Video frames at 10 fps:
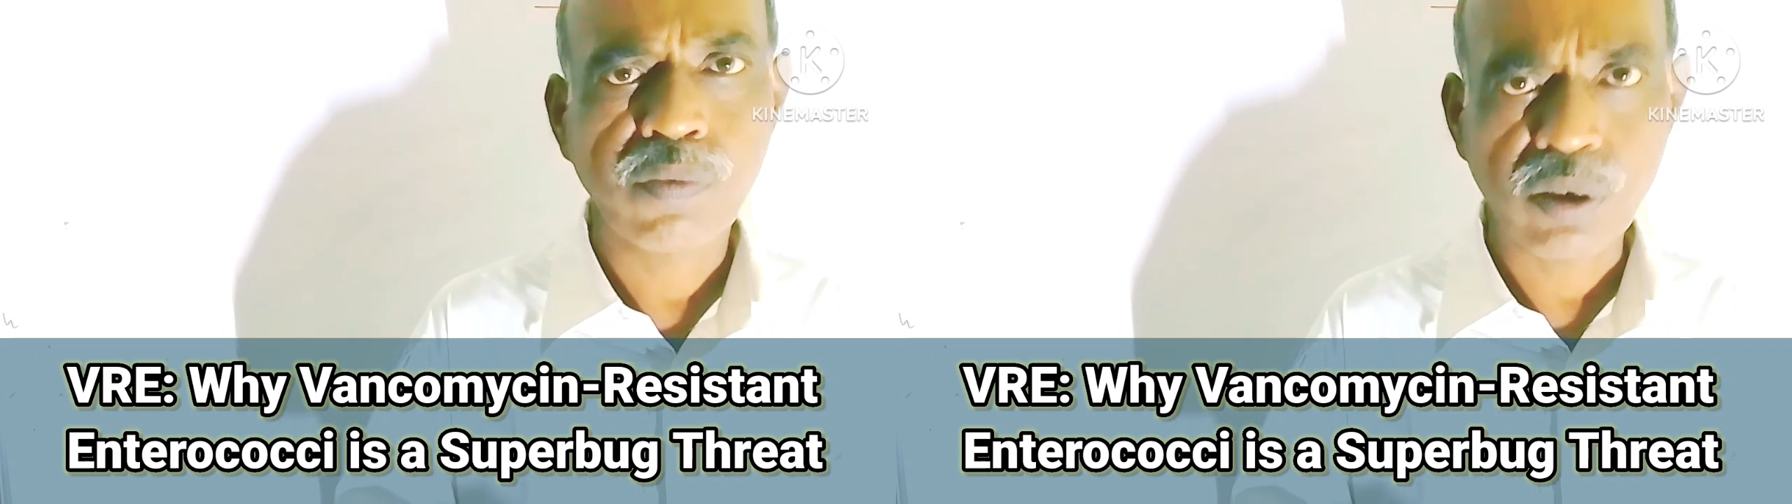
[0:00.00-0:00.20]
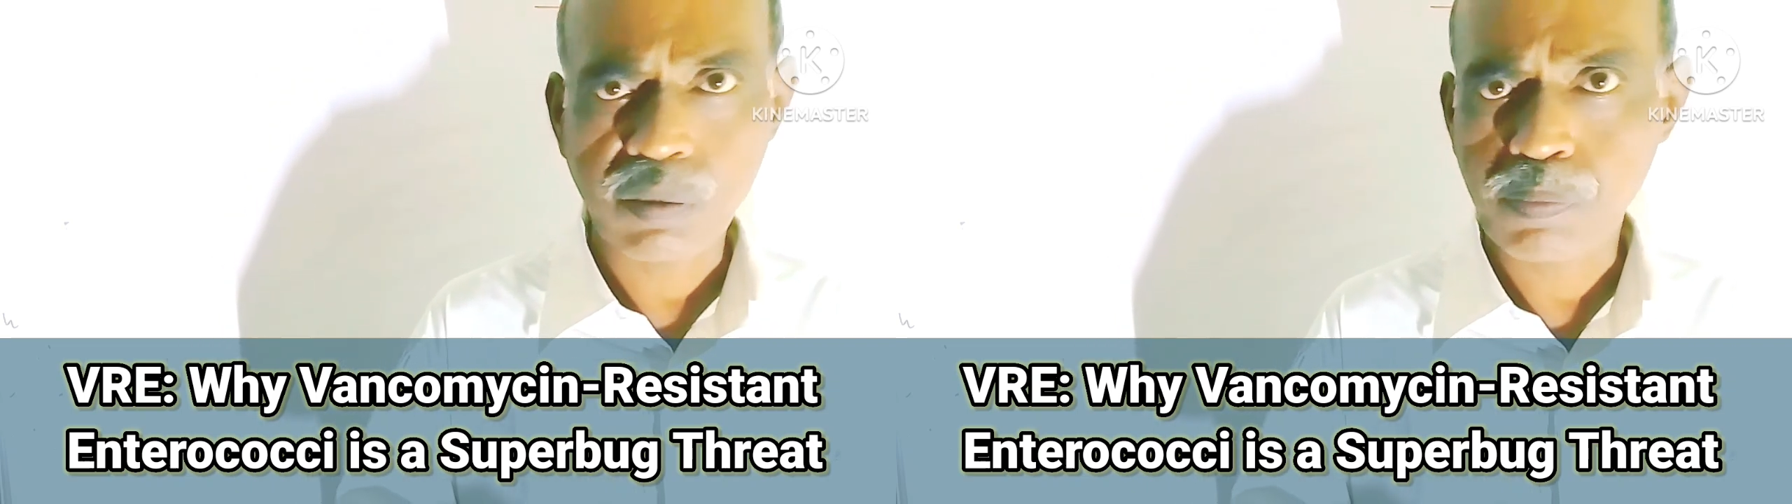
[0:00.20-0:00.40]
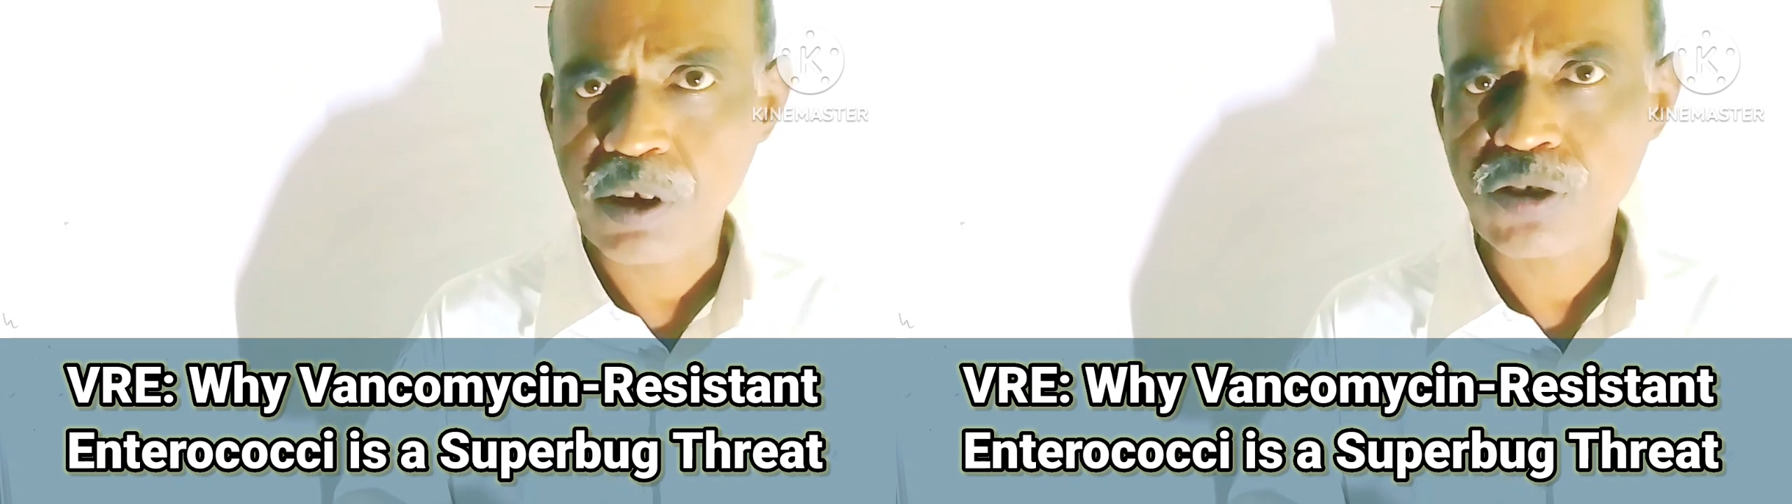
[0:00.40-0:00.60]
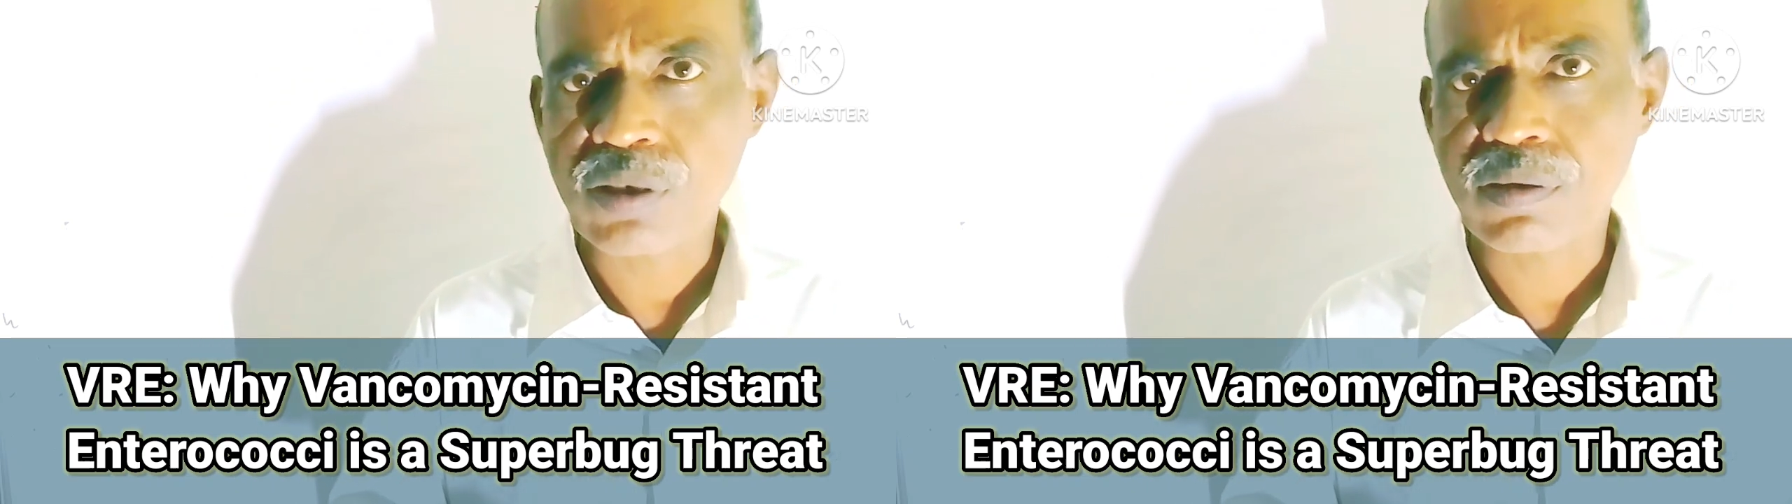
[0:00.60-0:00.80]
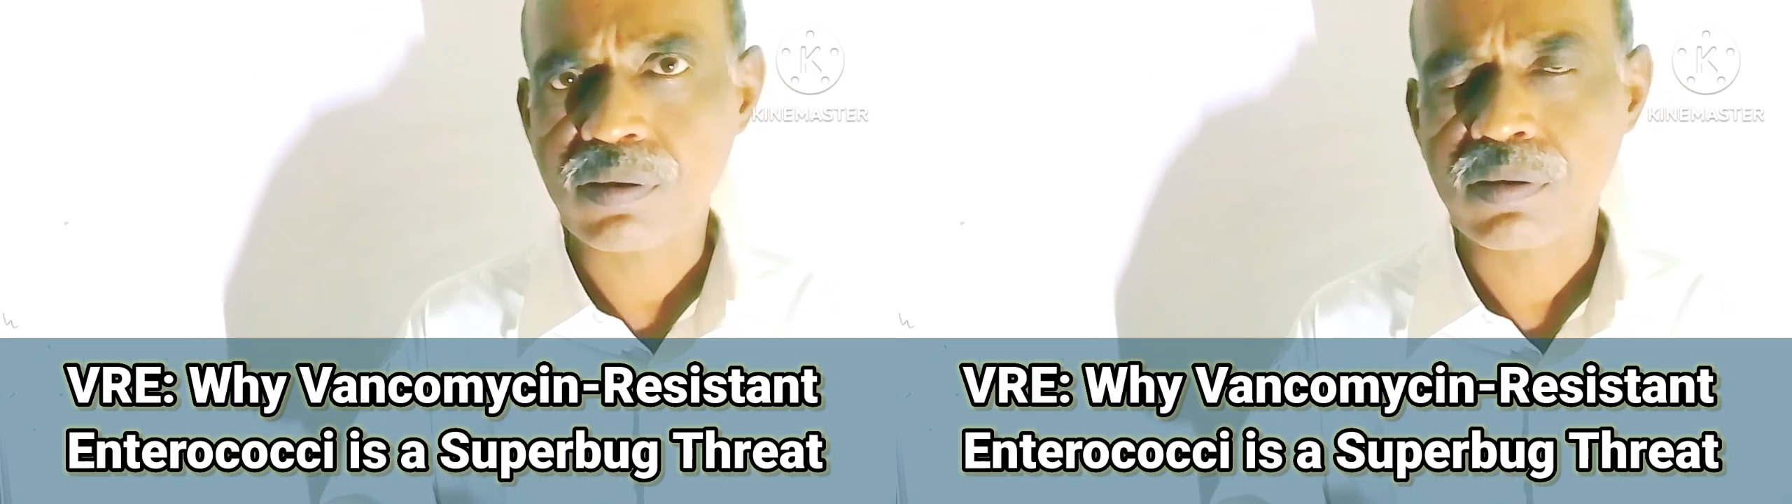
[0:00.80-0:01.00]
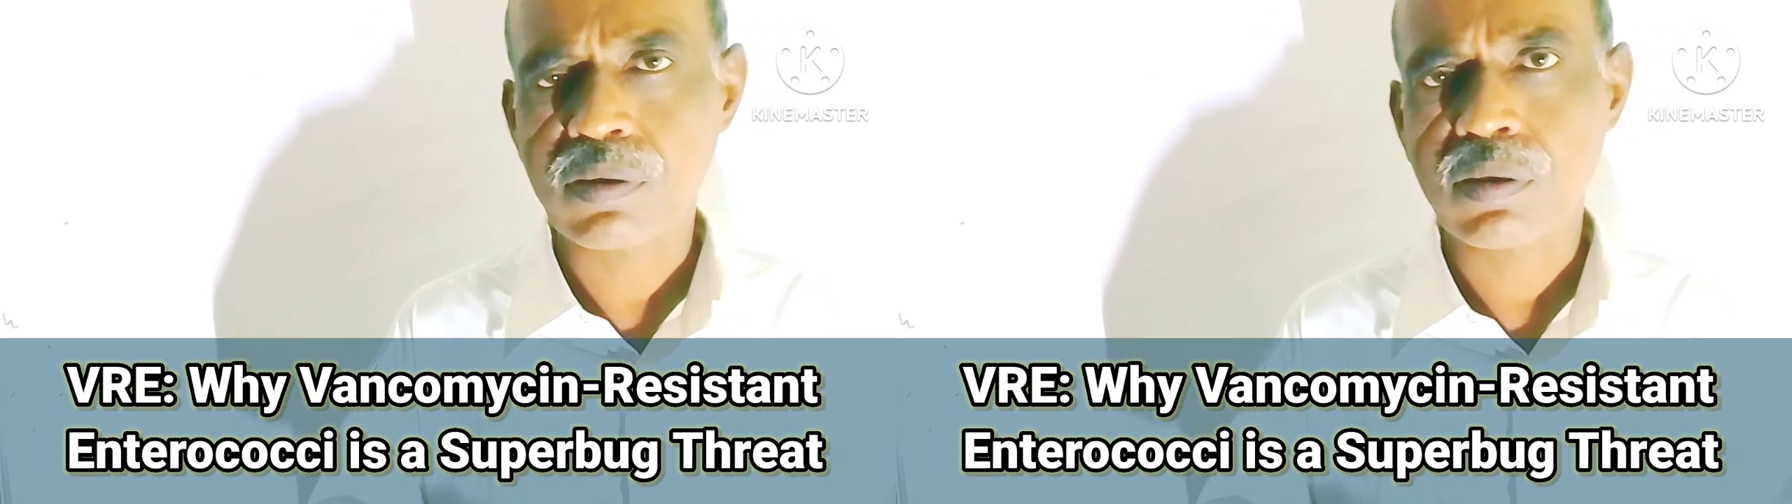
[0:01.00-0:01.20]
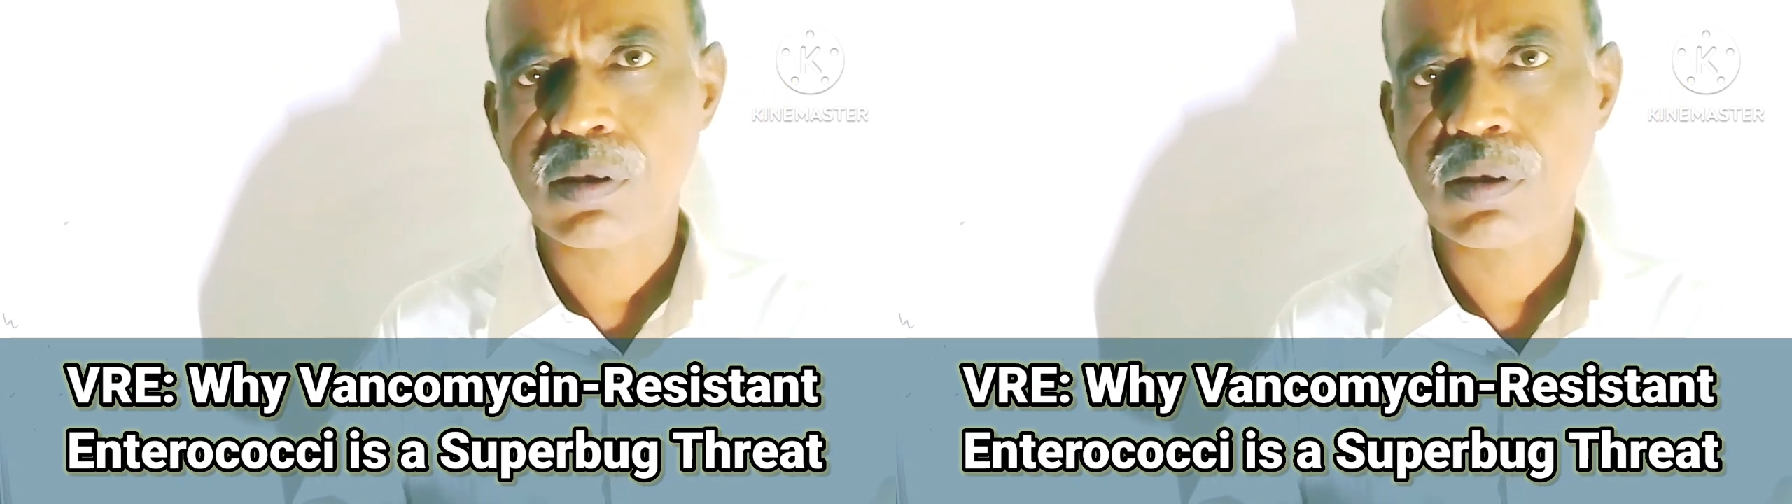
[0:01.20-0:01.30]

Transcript: for the patients